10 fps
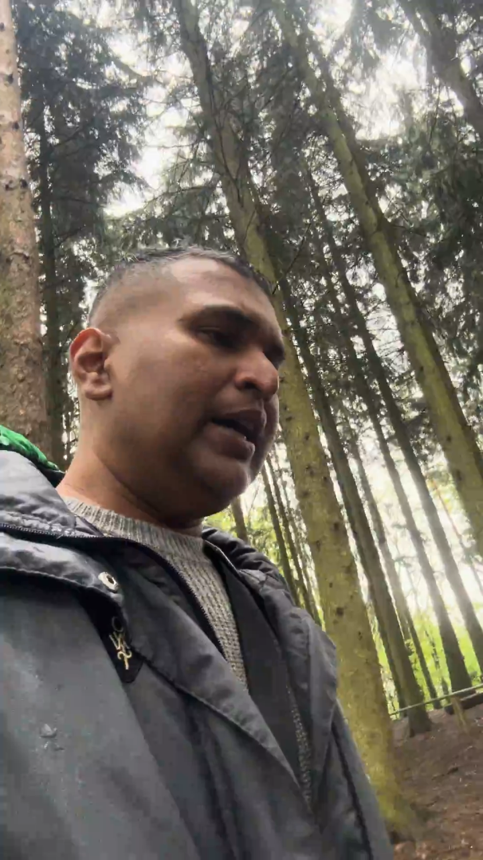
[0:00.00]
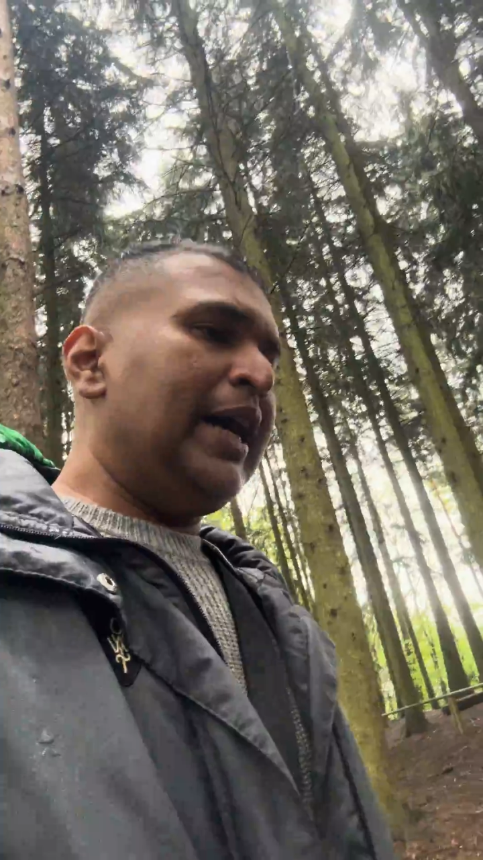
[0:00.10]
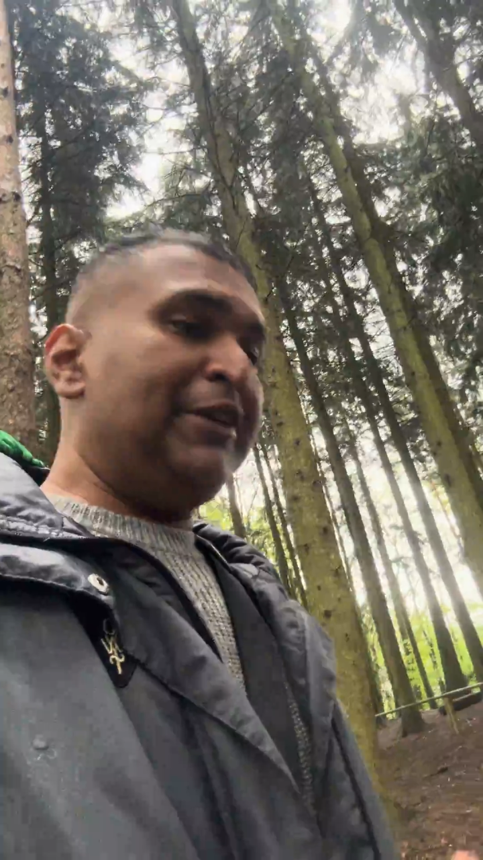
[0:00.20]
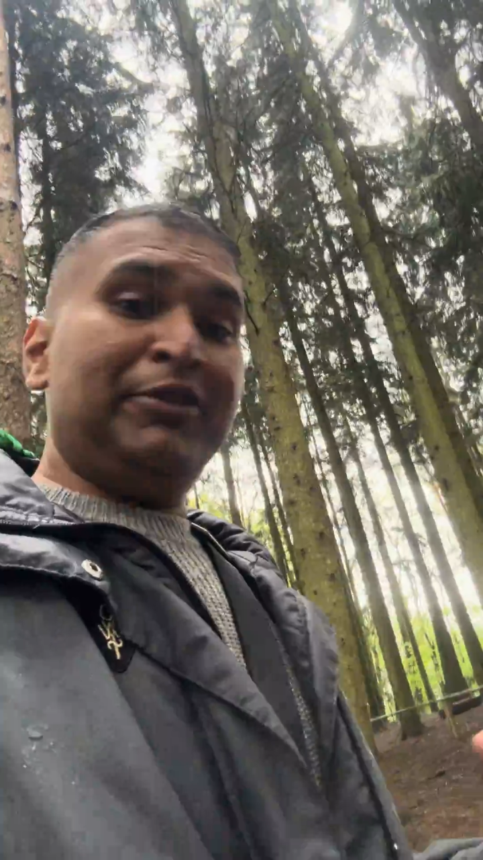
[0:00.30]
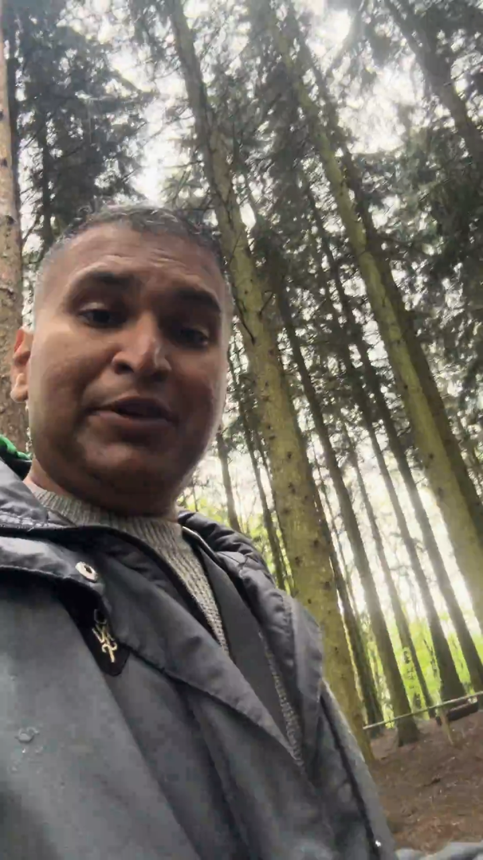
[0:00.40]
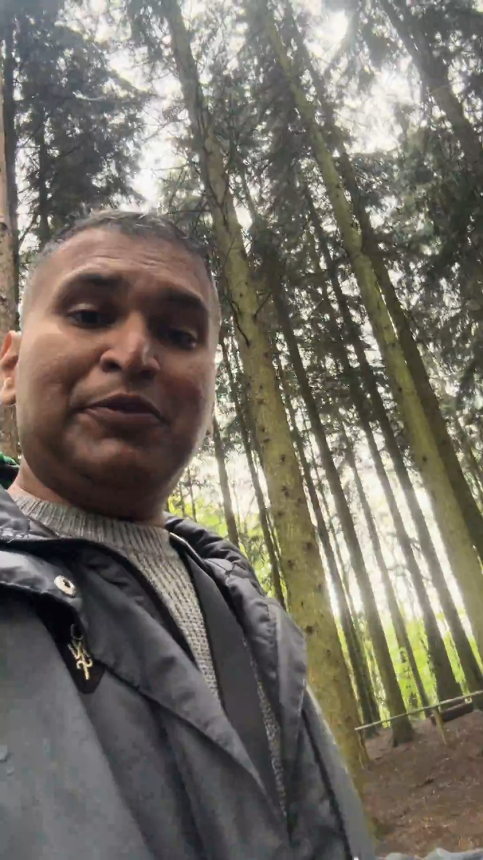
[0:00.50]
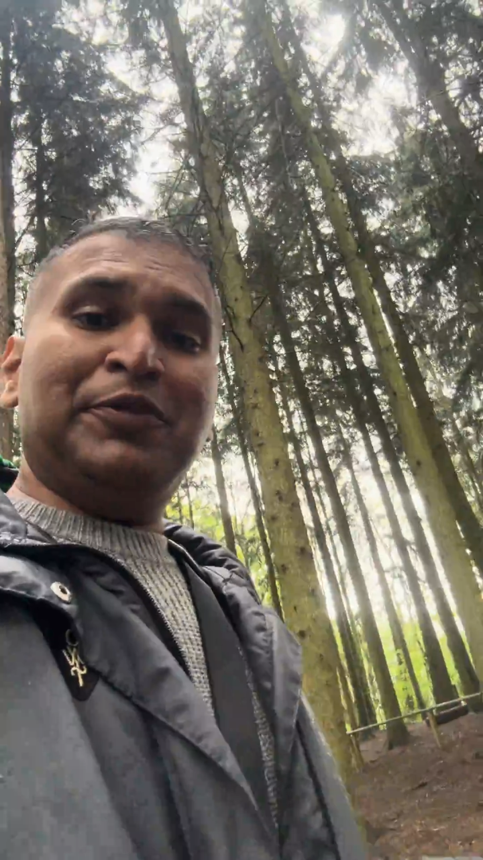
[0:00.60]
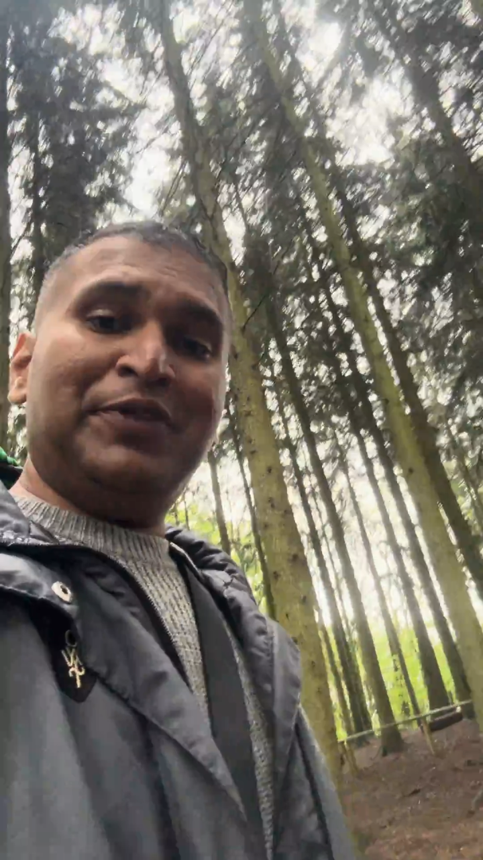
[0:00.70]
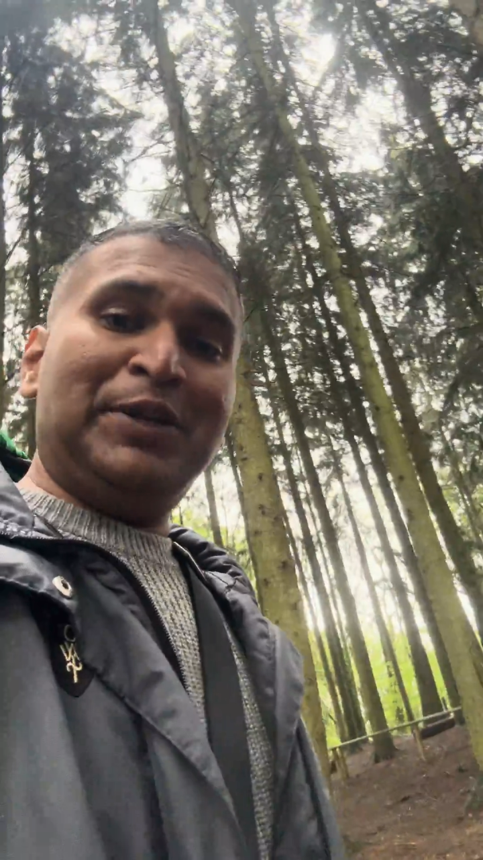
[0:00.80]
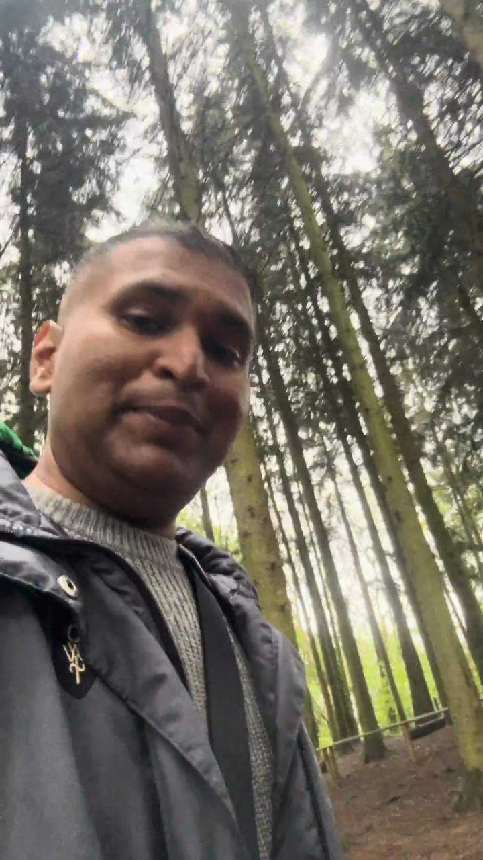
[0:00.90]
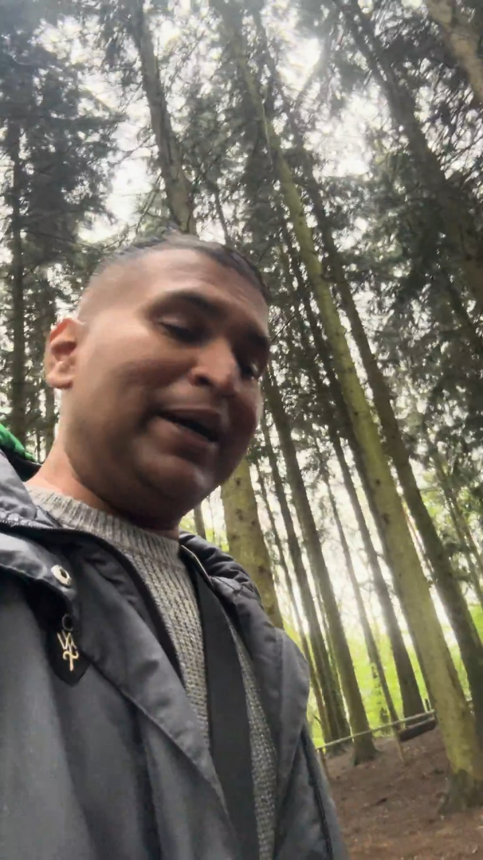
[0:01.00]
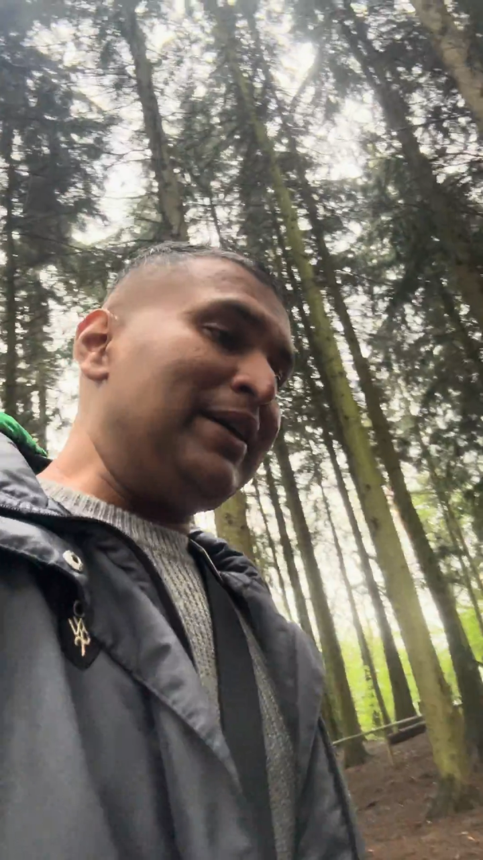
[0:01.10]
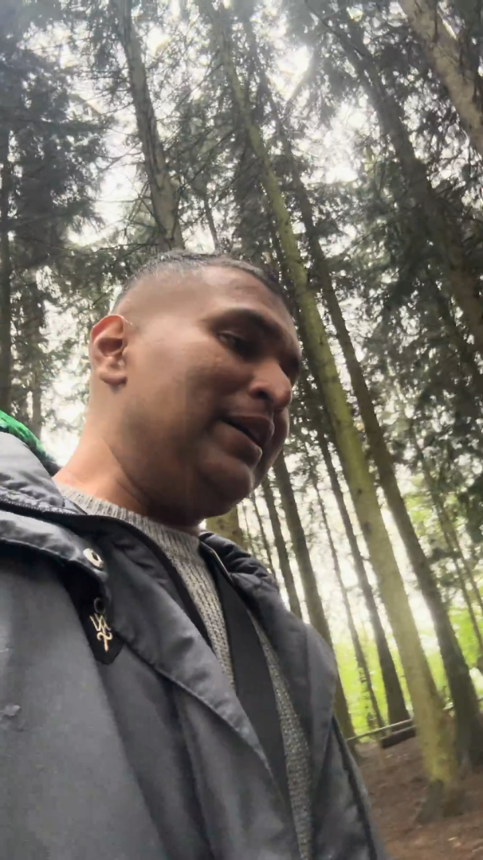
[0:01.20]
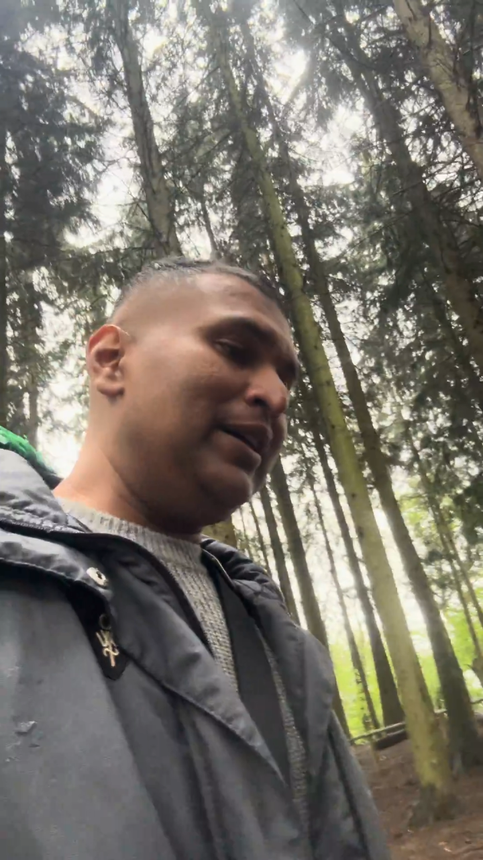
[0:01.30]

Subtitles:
and to give you the feedback